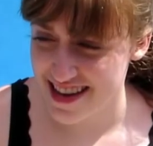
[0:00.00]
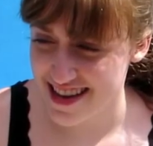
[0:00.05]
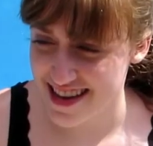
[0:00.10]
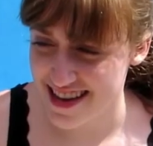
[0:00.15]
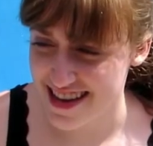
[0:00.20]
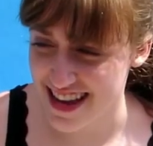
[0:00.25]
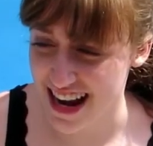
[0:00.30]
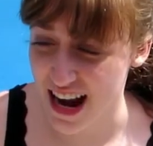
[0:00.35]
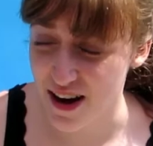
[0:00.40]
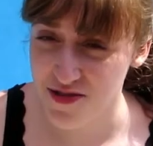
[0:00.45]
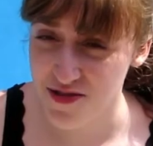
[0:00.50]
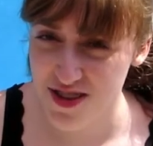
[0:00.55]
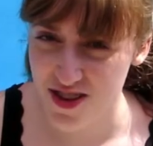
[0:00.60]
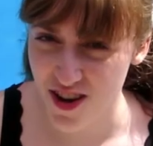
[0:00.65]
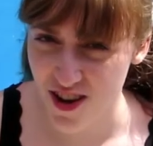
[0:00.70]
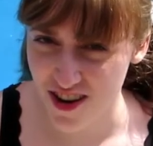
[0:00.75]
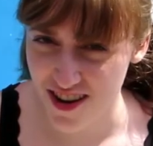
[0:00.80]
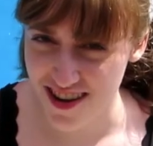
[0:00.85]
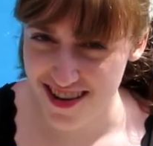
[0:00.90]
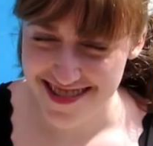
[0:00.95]
And I was
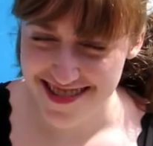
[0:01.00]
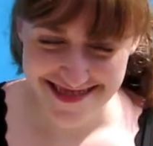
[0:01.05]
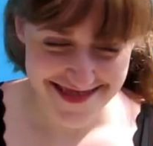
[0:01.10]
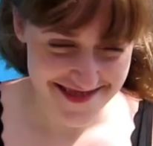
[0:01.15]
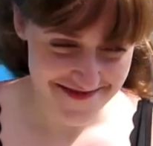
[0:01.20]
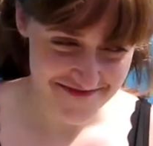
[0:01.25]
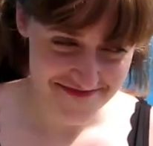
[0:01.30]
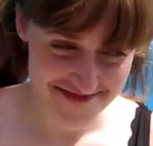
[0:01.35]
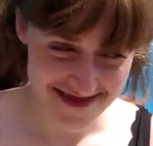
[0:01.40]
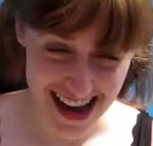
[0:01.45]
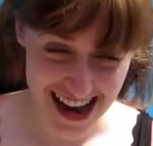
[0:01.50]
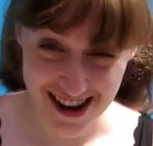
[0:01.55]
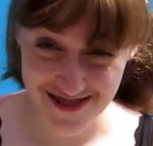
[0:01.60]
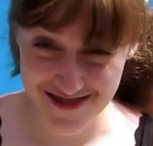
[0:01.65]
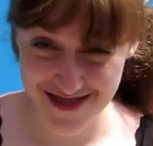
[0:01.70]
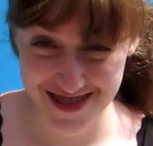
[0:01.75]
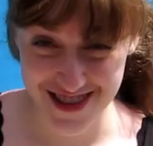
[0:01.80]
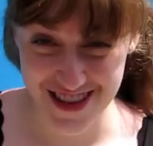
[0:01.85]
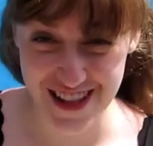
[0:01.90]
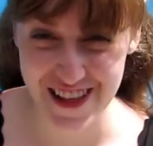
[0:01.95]

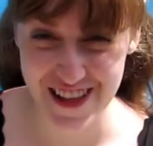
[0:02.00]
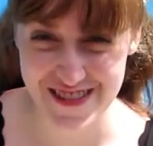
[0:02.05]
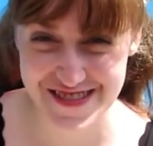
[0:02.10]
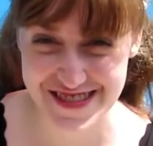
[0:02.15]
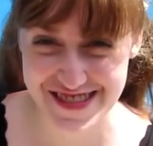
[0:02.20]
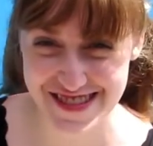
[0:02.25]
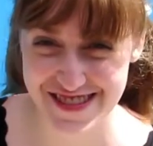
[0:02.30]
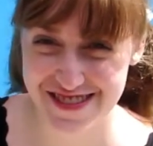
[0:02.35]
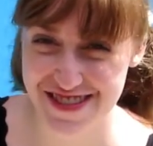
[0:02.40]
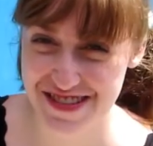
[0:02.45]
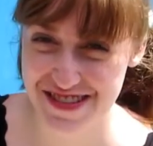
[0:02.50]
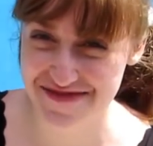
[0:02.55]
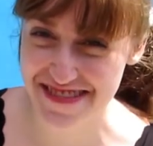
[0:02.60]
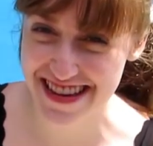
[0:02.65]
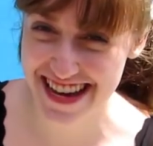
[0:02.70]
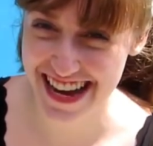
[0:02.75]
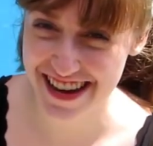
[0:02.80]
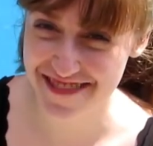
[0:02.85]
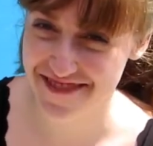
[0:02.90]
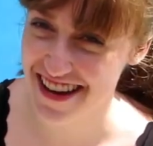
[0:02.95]
close to
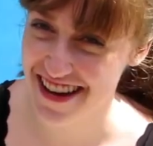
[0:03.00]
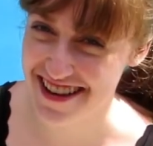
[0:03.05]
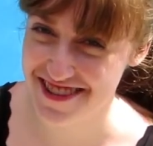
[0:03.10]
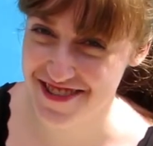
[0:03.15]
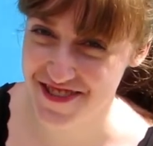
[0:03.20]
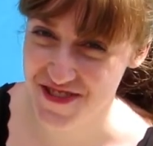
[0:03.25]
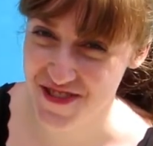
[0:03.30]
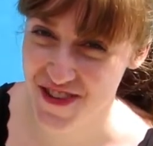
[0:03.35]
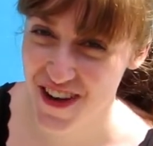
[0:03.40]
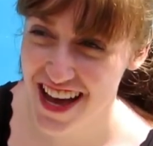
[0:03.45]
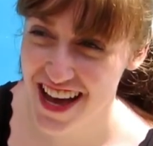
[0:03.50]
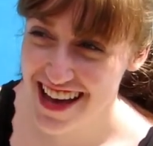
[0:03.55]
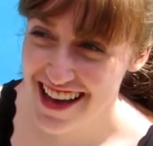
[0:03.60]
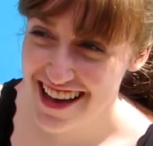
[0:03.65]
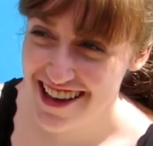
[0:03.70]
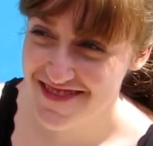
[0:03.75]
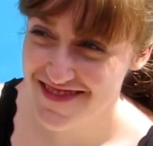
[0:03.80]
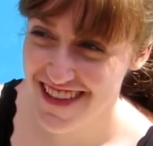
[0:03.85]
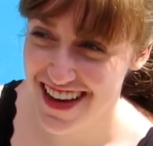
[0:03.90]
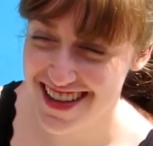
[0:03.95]
dropping out of high school
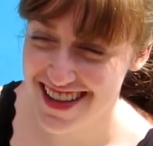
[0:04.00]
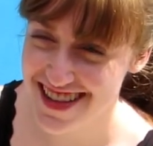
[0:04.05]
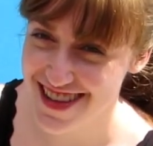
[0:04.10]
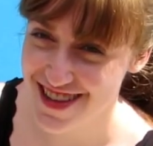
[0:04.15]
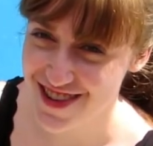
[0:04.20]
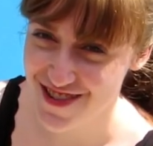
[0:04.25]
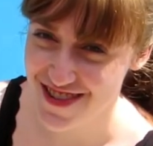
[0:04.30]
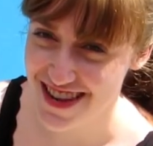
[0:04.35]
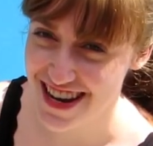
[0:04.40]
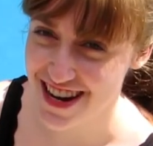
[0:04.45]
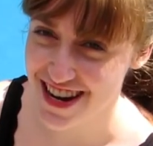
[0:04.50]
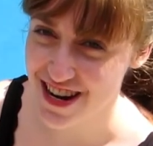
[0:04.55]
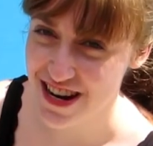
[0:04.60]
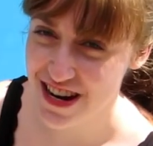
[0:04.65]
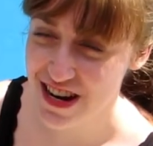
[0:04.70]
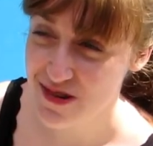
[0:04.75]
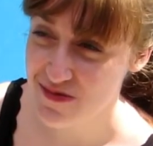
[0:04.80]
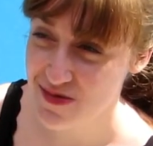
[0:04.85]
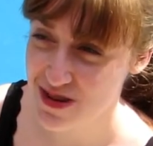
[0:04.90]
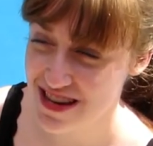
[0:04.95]
my senior year
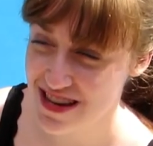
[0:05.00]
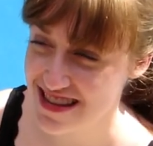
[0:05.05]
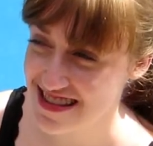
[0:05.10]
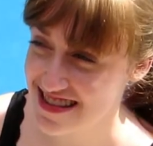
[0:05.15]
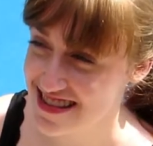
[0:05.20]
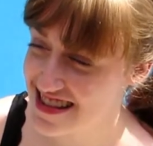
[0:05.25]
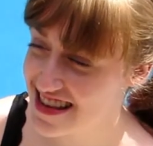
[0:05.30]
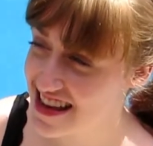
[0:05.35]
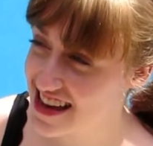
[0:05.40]
because,